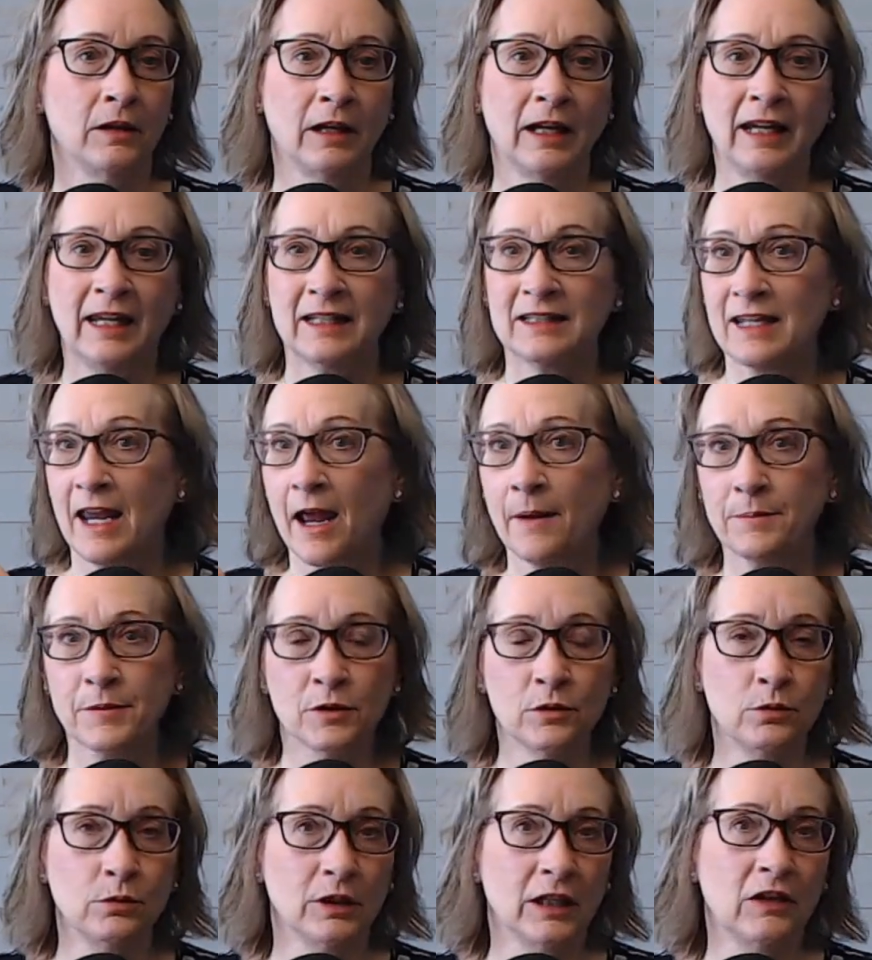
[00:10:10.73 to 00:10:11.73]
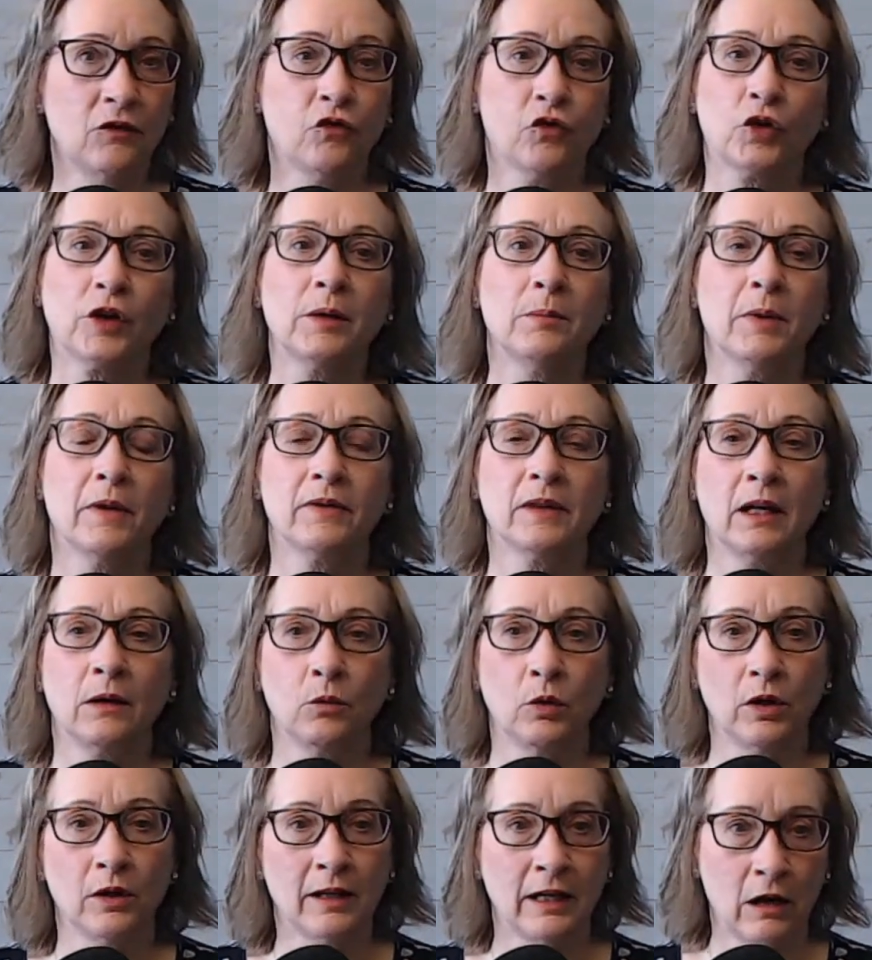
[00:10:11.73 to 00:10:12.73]
It's absolutely free, but
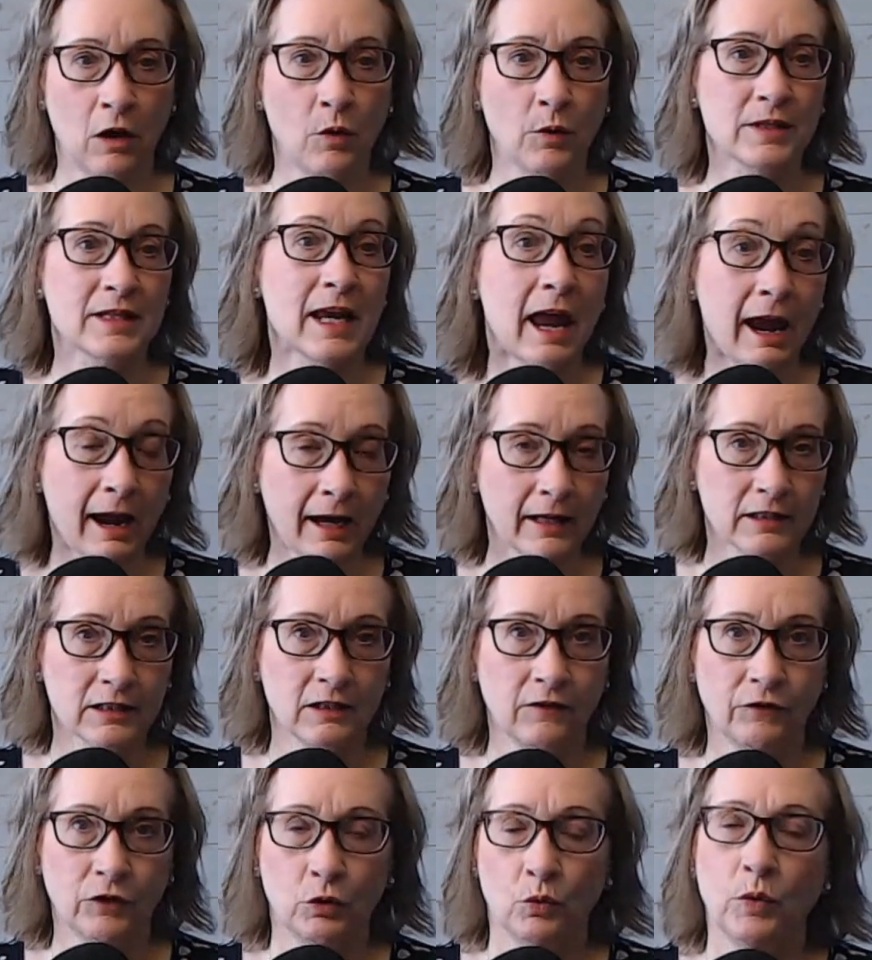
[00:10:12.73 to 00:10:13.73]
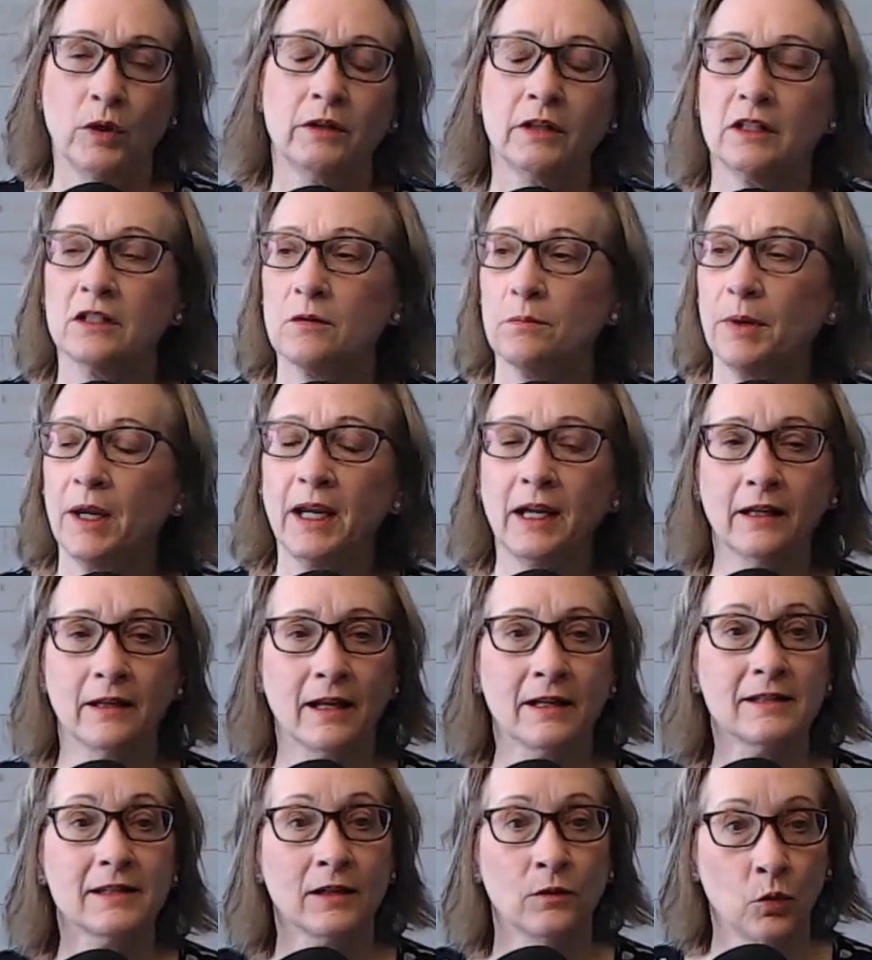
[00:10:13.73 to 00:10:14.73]
they always ask if you're willing to pay. And
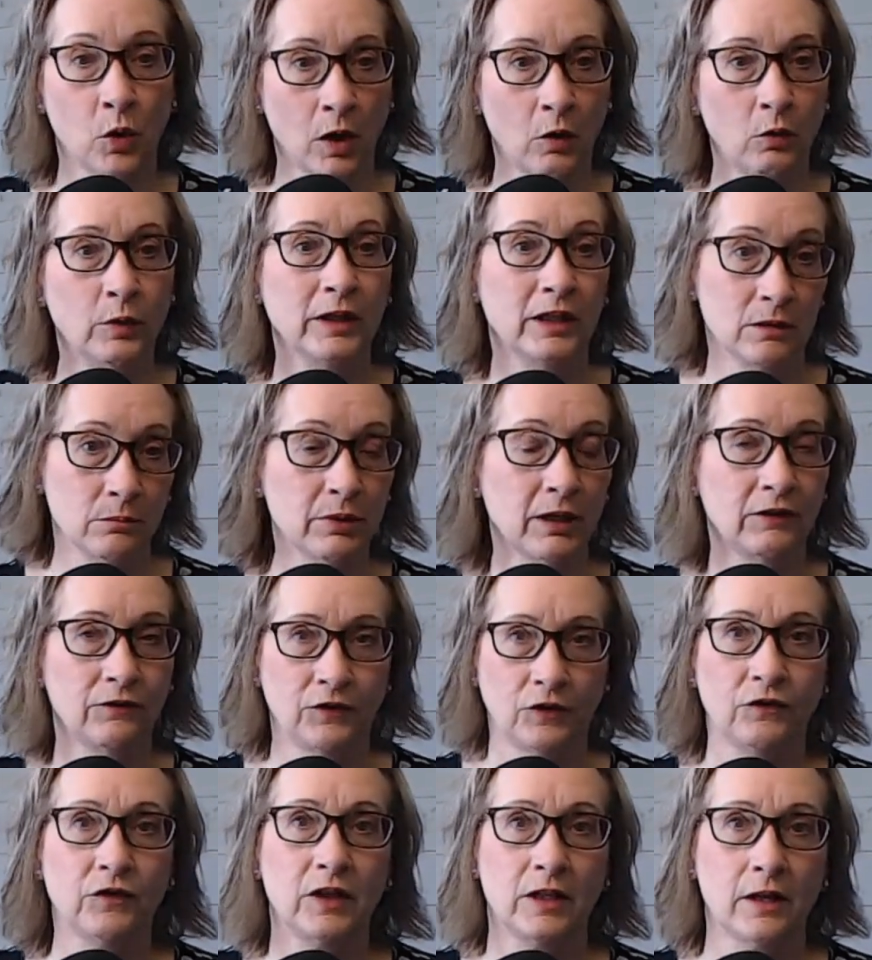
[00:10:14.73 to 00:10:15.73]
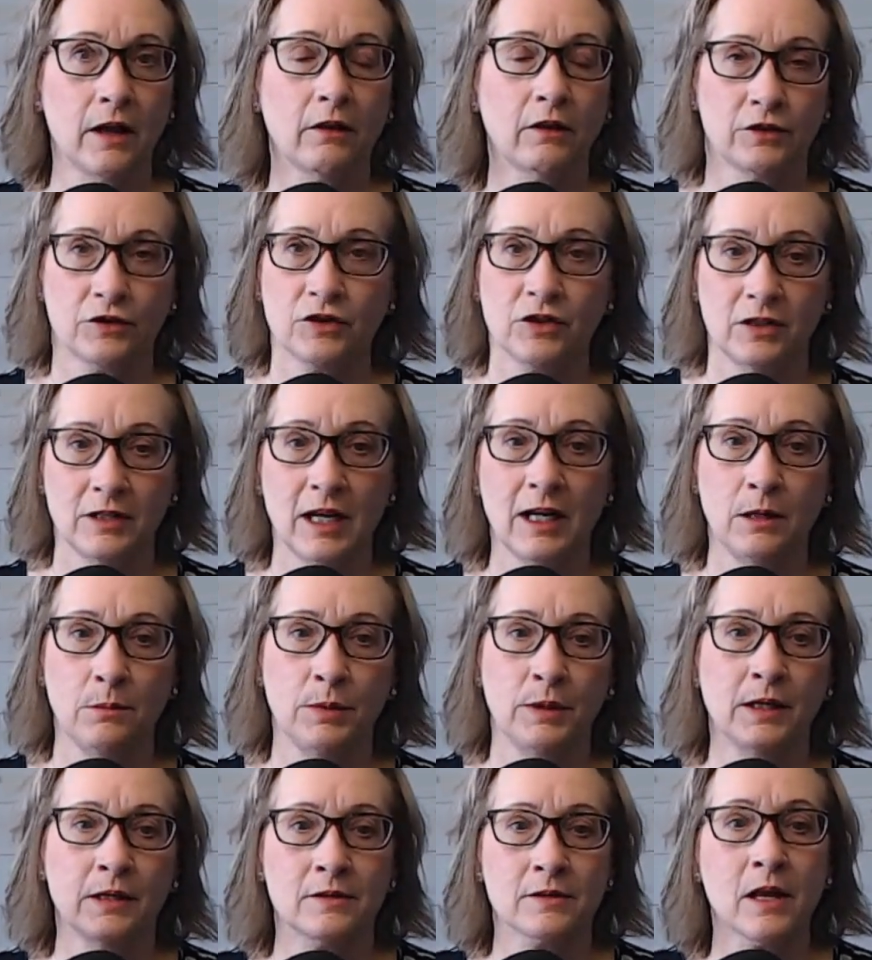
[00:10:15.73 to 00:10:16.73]
I said, well, we can pay $50 a day
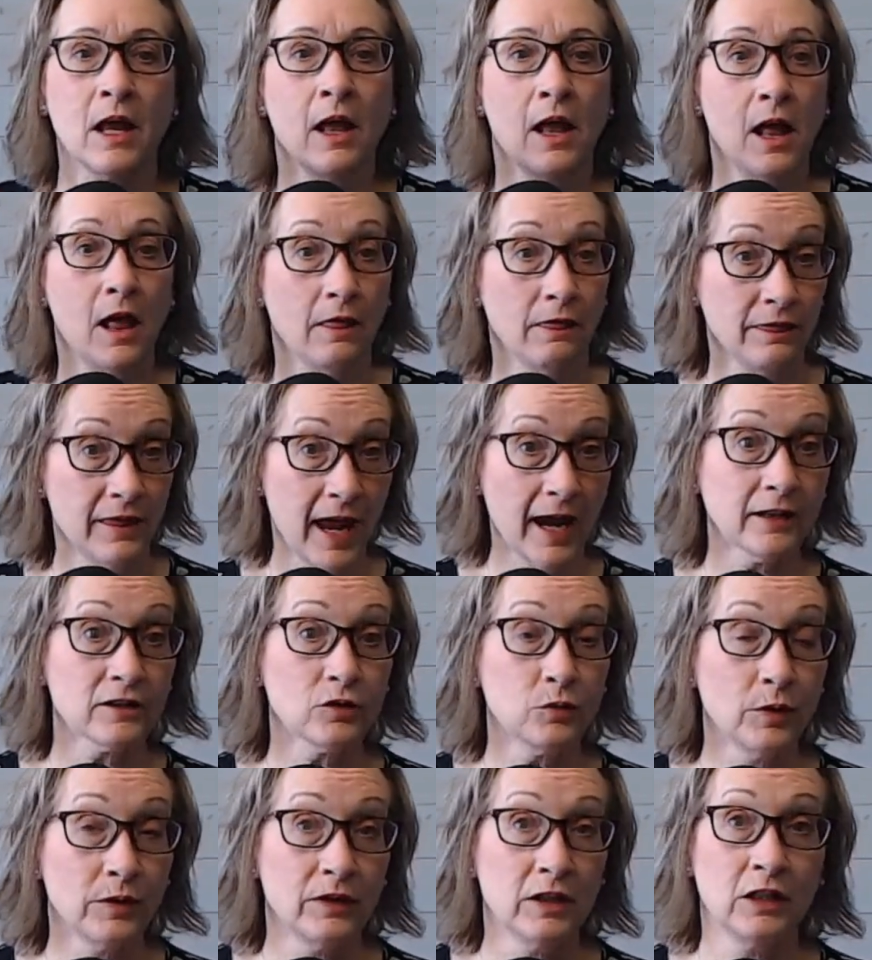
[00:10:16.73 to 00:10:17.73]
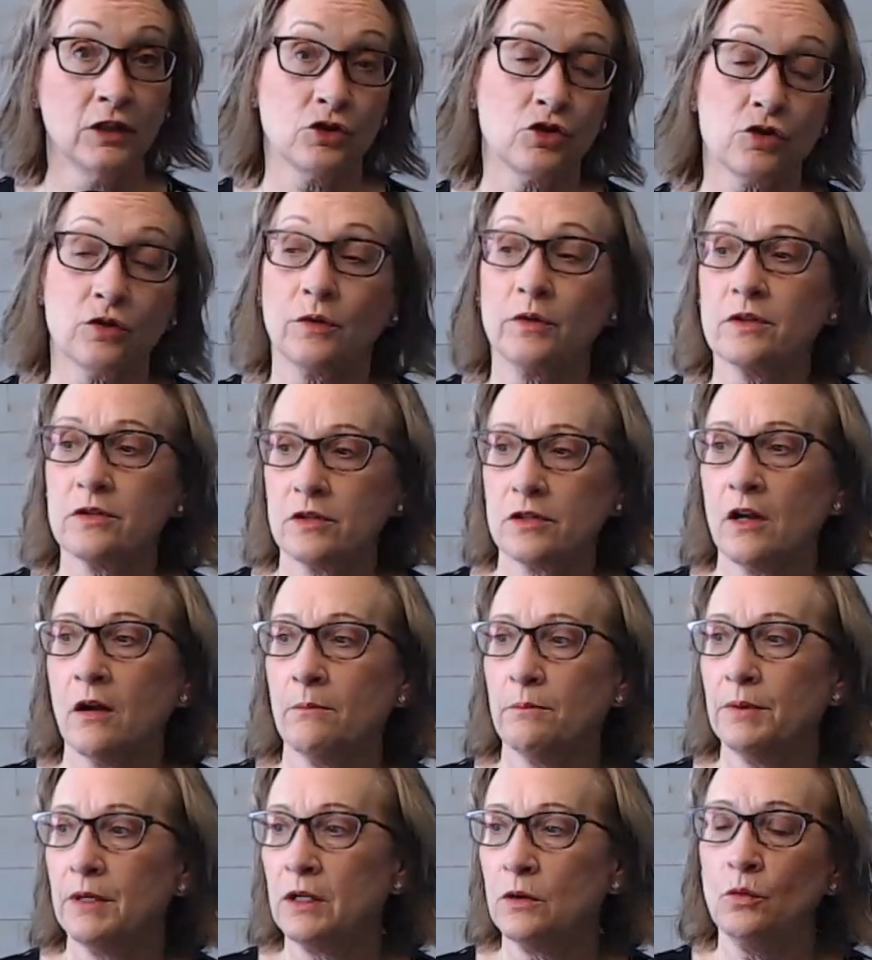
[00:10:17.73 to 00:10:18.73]
because that's what the insurance
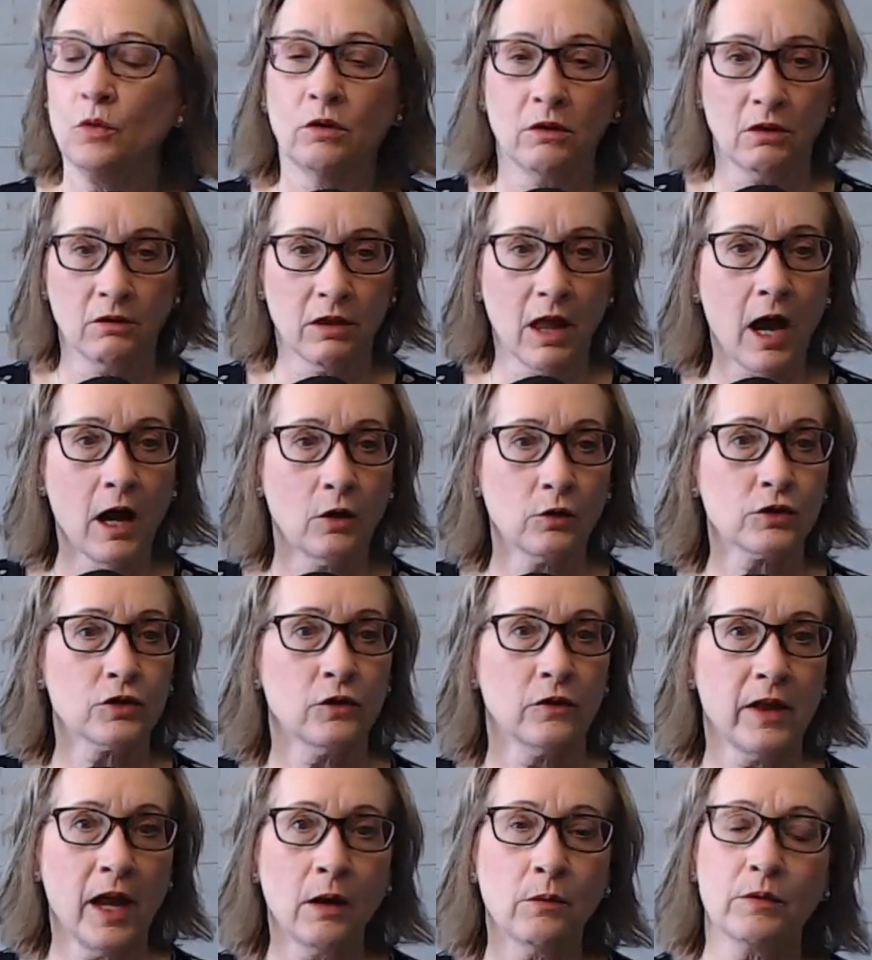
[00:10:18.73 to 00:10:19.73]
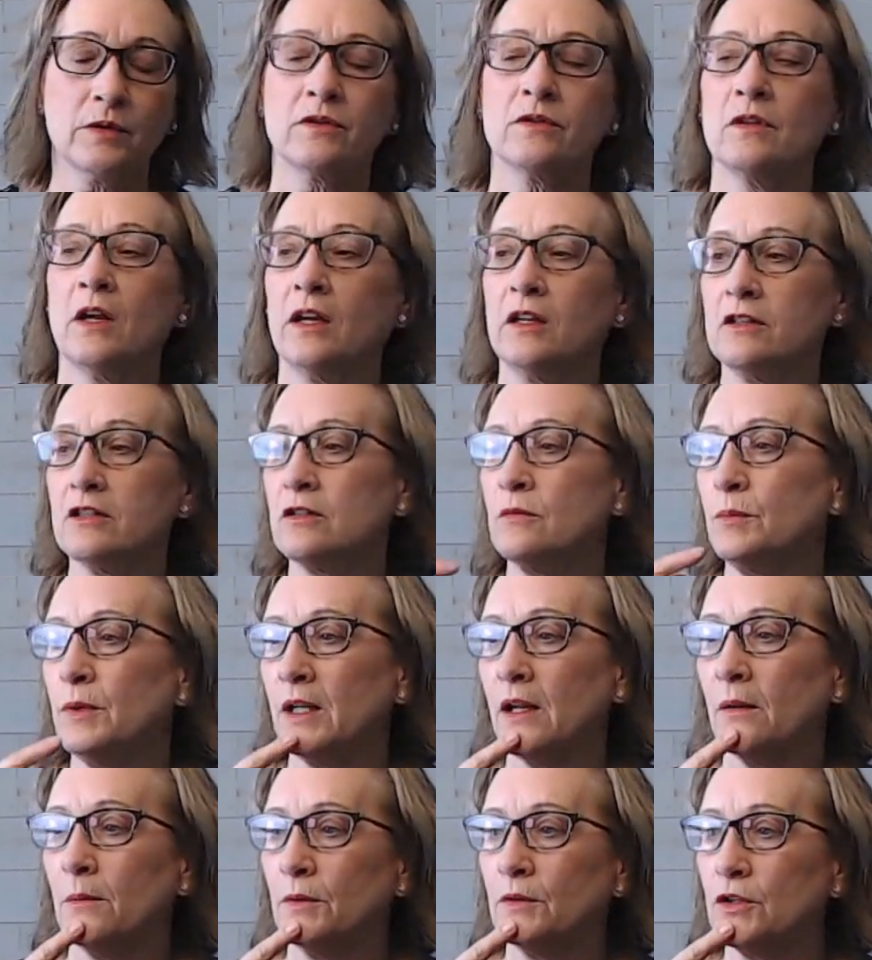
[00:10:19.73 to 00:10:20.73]
company will allow. So that was nice to
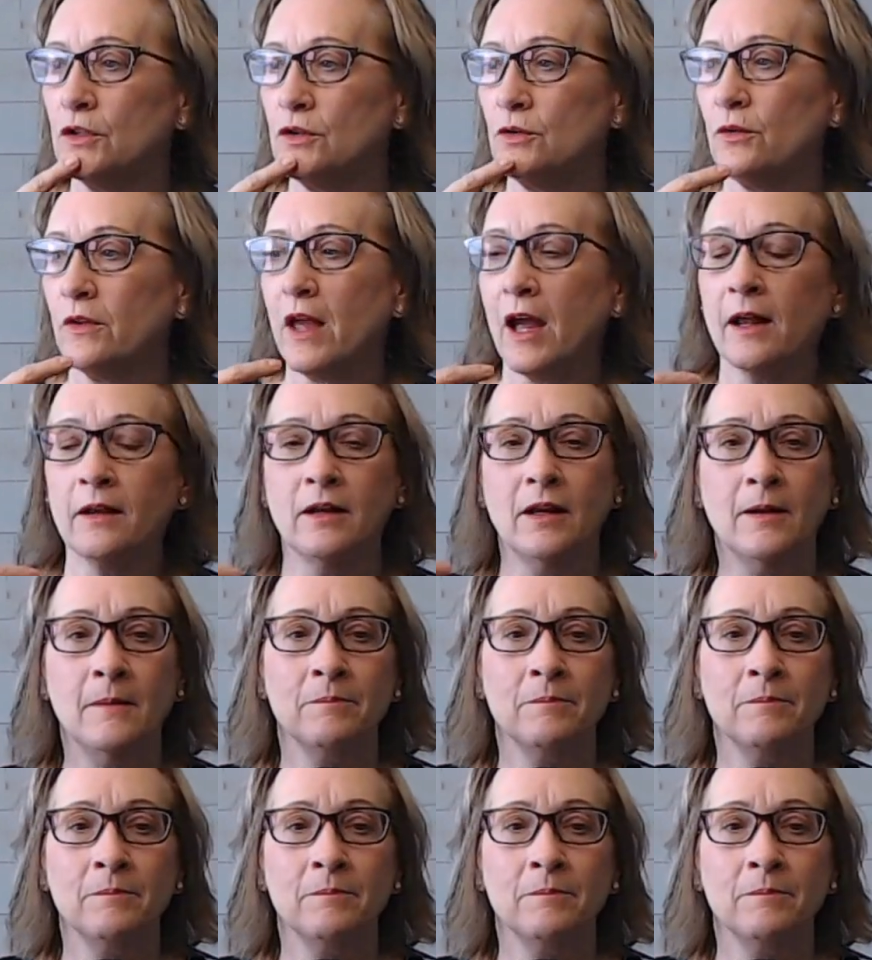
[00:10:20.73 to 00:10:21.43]
be able to do that.